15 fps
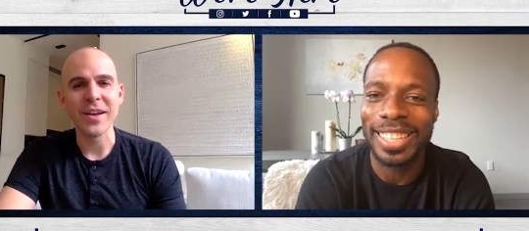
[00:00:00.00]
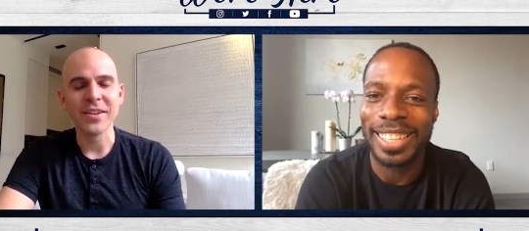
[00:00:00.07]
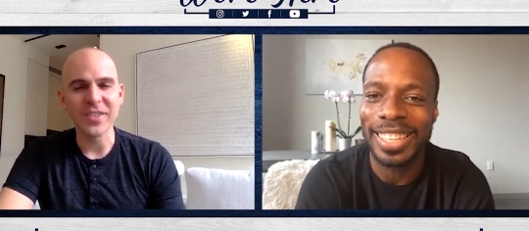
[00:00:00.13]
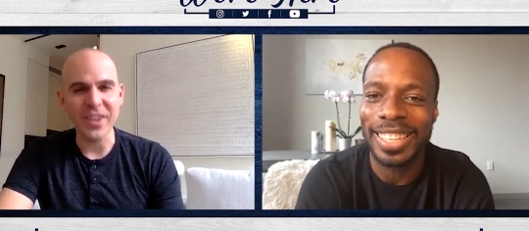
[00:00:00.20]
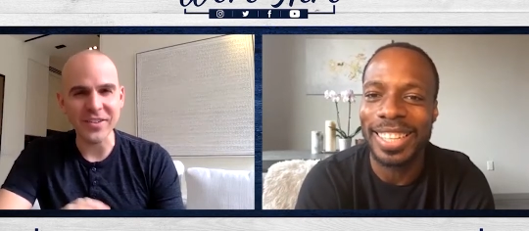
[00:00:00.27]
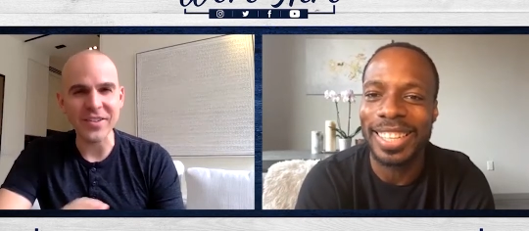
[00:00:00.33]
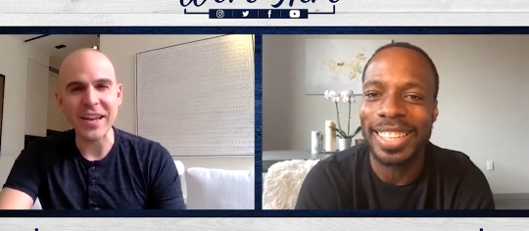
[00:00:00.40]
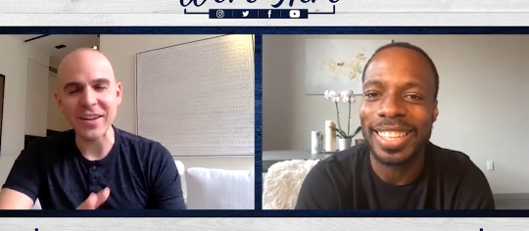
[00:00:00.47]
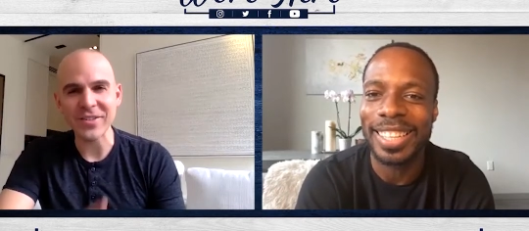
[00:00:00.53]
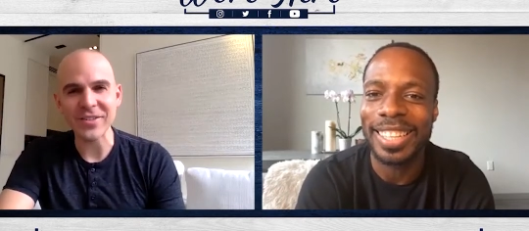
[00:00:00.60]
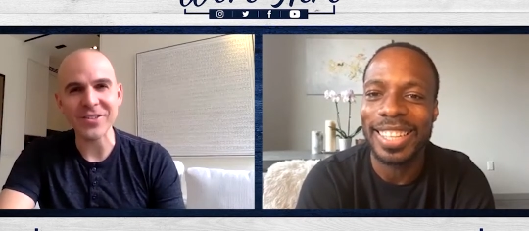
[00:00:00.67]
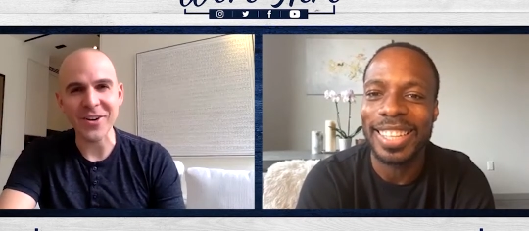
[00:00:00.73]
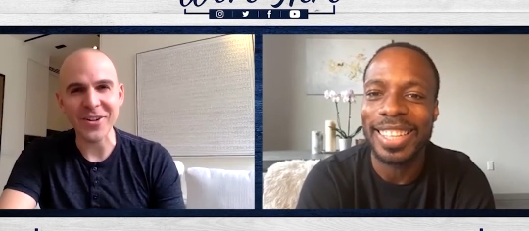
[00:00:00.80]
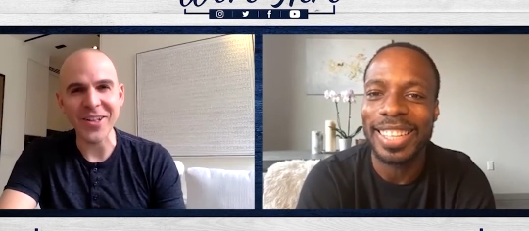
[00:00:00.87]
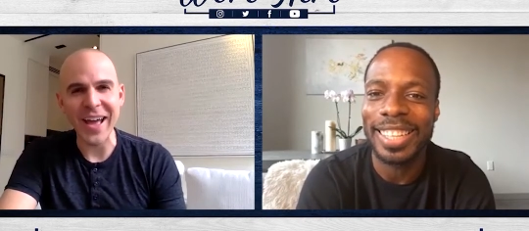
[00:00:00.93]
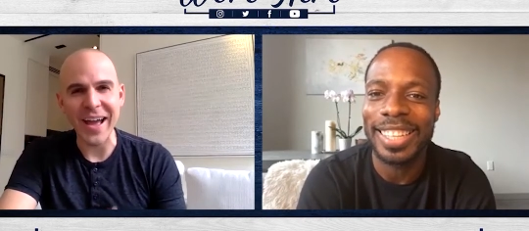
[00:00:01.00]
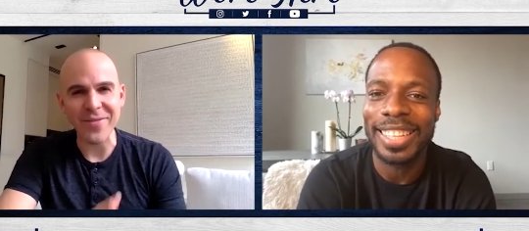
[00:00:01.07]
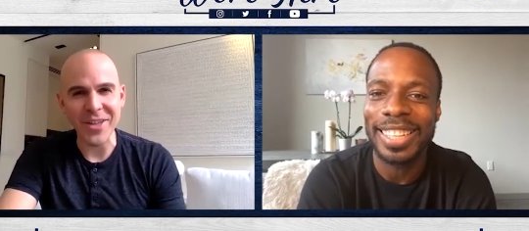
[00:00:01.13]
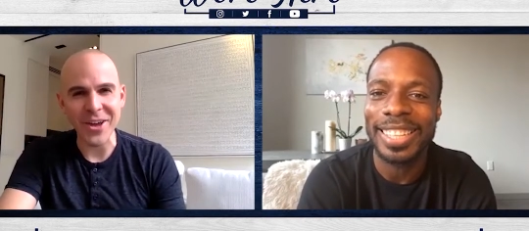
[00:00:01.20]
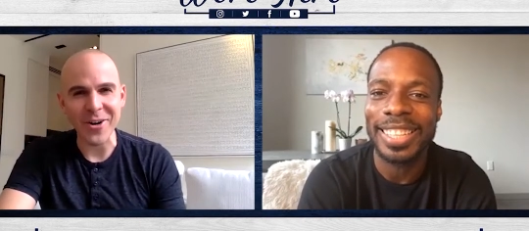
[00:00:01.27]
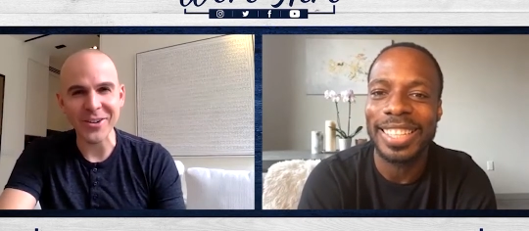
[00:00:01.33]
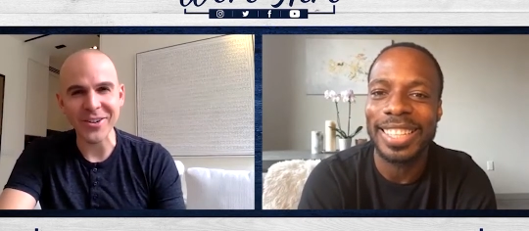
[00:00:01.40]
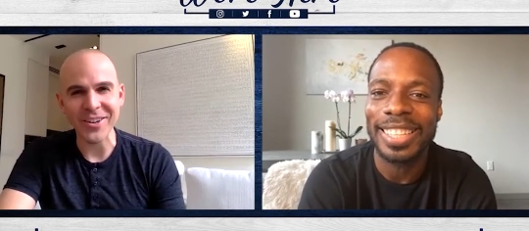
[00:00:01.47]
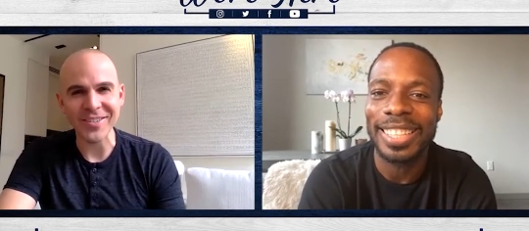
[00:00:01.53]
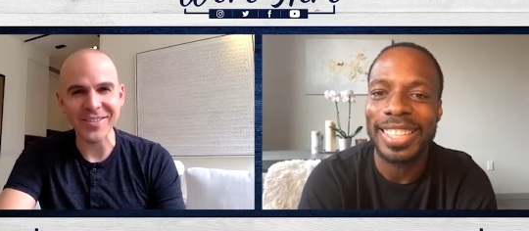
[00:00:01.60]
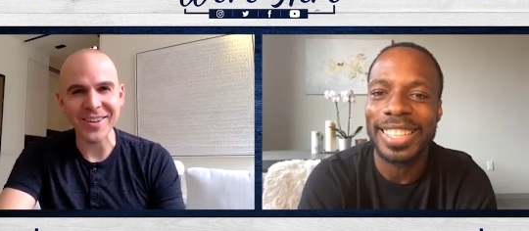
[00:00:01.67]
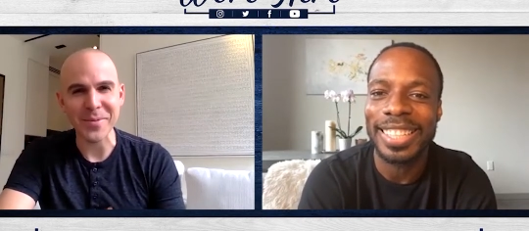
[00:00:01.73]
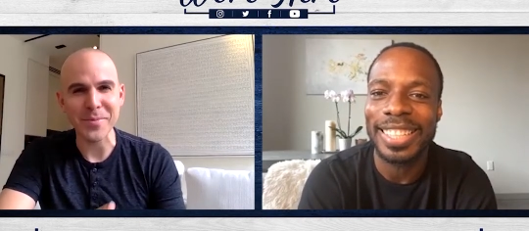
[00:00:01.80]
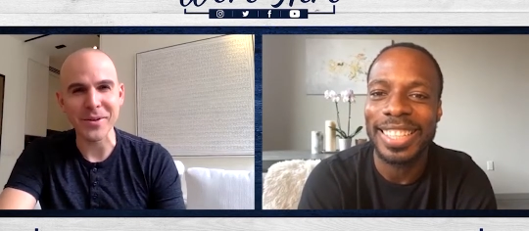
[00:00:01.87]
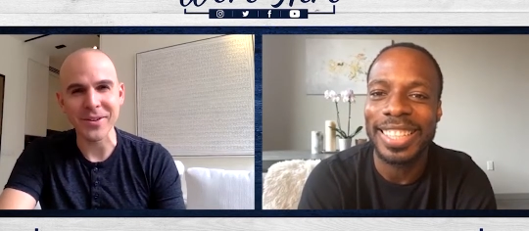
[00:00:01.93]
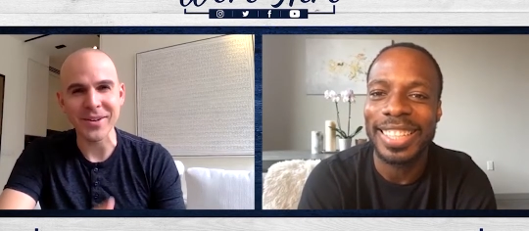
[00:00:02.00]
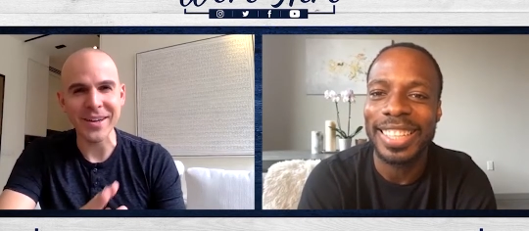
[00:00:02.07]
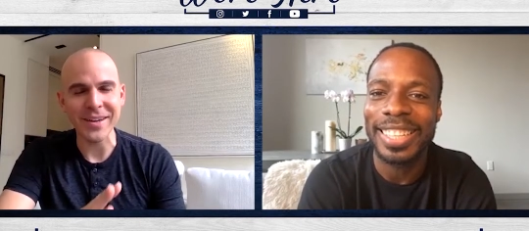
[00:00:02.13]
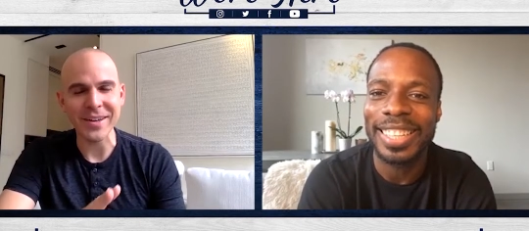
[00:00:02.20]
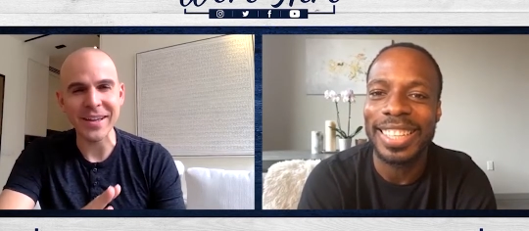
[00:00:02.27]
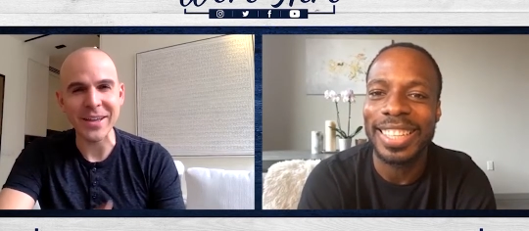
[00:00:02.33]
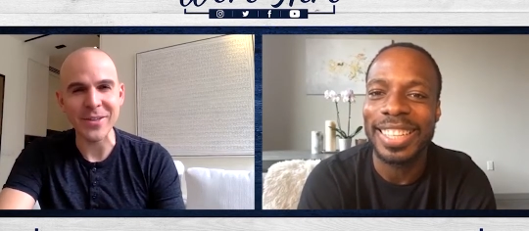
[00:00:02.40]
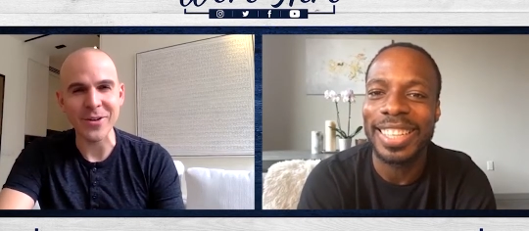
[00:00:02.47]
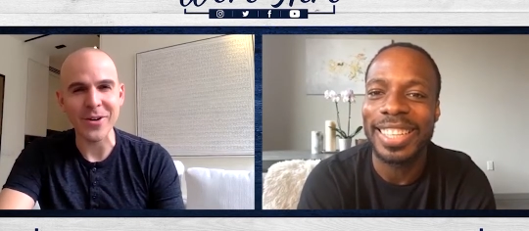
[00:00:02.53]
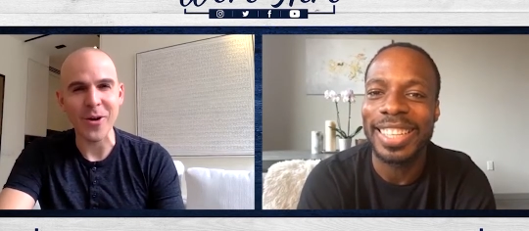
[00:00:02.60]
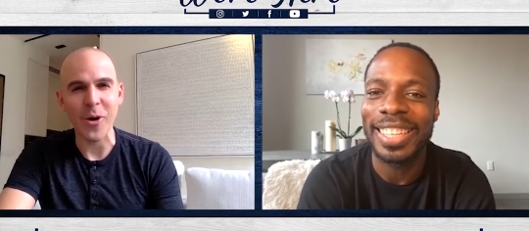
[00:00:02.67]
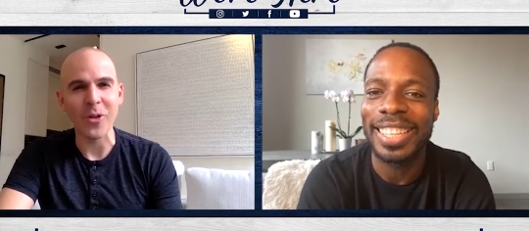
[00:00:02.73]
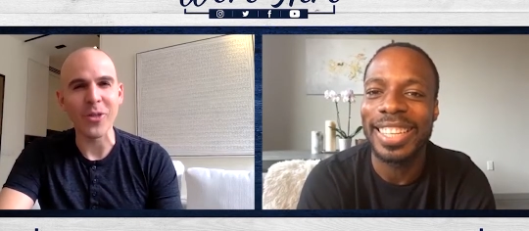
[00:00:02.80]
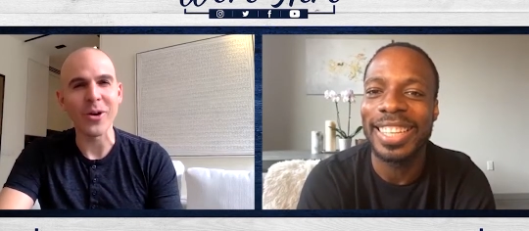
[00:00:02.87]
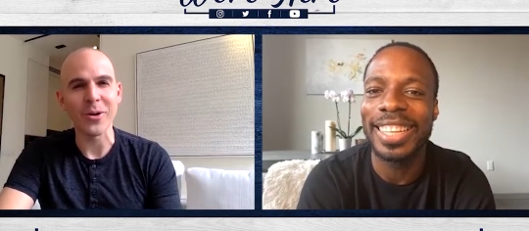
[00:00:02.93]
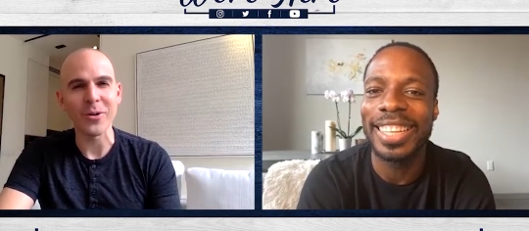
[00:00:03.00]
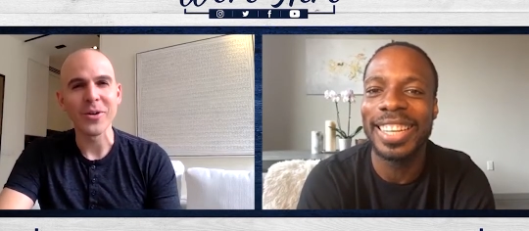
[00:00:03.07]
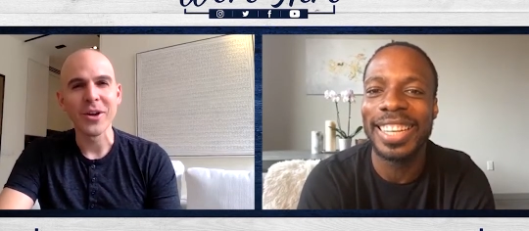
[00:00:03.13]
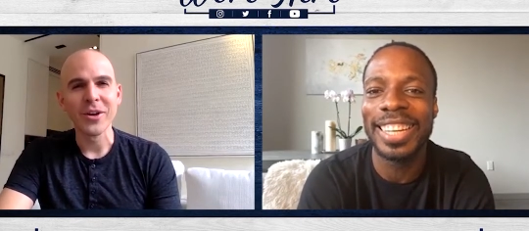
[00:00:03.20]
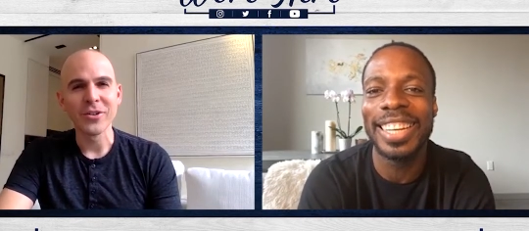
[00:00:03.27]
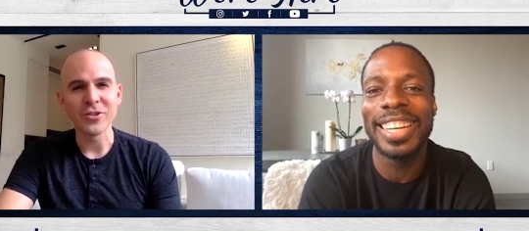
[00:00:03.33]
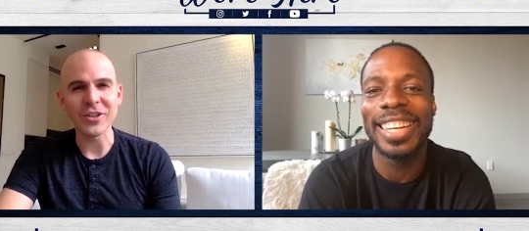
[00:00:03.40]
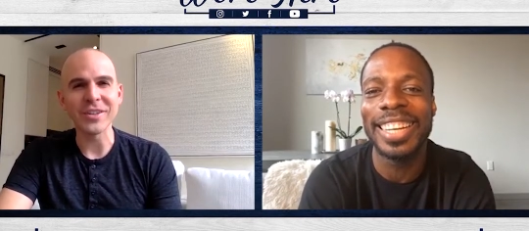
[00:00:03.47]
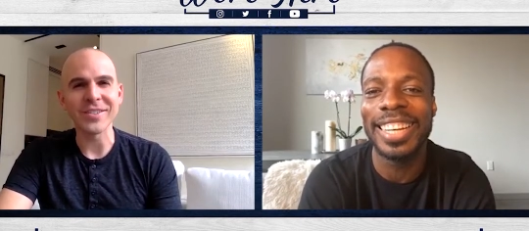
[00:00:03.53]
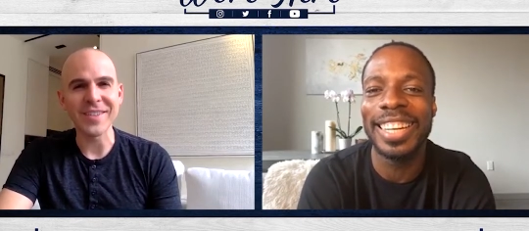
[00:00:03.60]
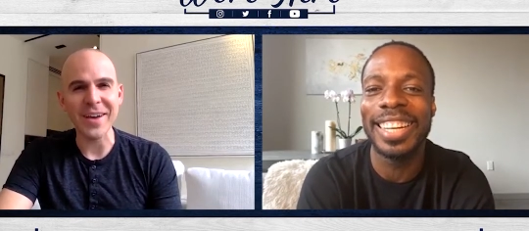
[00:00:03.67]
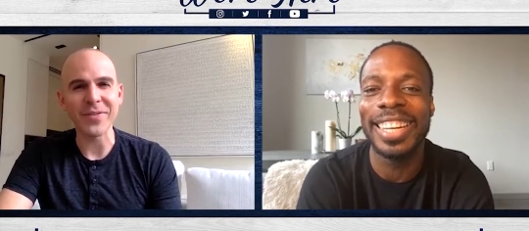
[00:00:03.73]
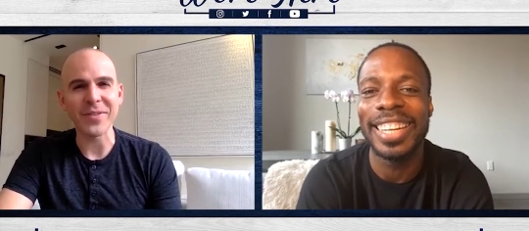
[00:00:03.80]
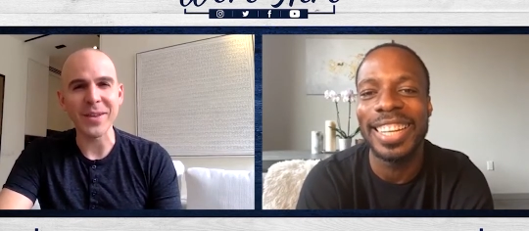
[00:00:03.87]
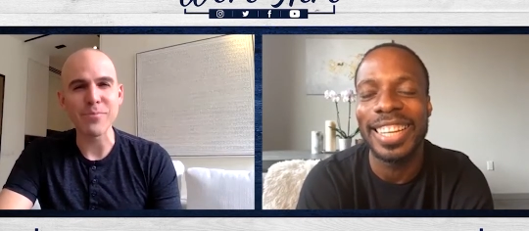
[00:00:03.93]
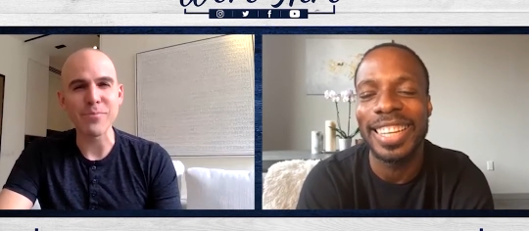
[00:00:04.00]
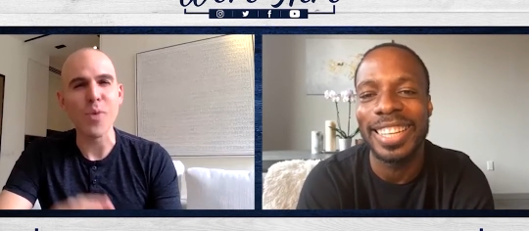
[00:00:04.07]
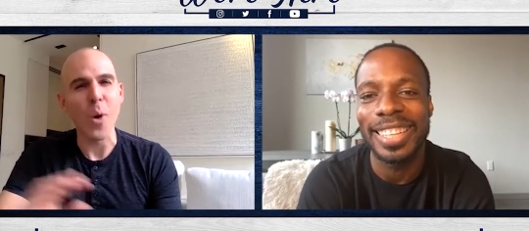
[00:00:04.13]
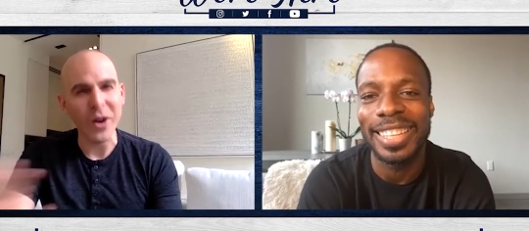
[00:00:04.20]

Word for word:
Speaker 1: doesn't necessarily have that artistic ability either. Although she is definitely more